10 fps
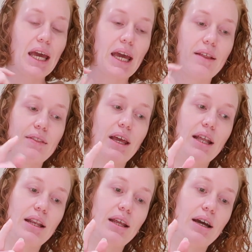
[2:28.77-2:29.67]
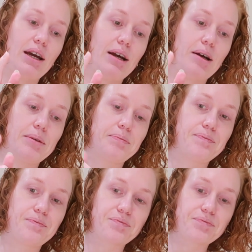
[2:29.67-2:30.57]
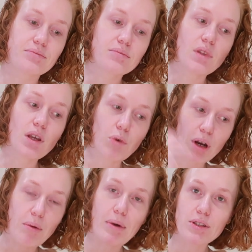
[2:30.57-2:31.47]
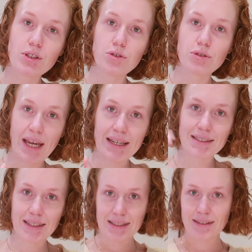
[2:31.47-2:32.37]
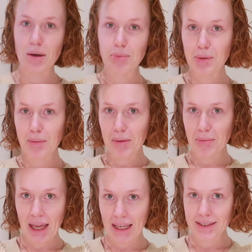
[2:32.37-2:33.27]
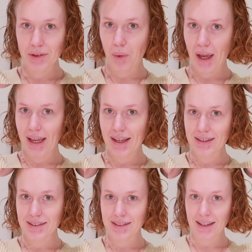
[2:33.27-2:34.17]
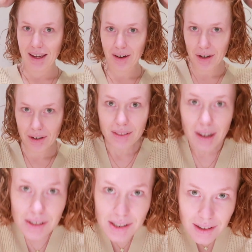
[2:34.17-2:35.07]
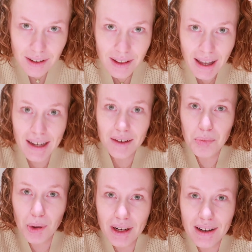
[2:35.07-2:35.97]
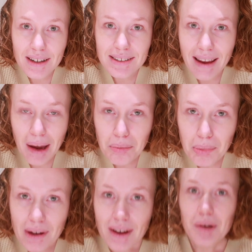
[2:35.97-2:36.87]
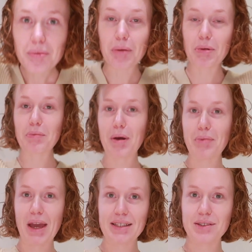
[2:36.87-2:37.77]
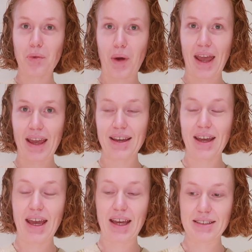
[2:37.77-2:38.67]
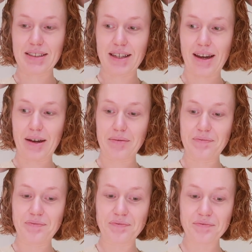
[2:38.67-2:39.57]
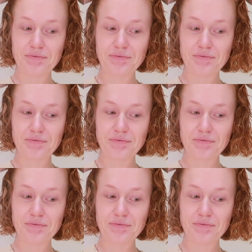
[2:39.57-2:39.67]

And then what I'm about to do next is I put my bangs away, because they're still like pretty damp, but I put my bangs away, and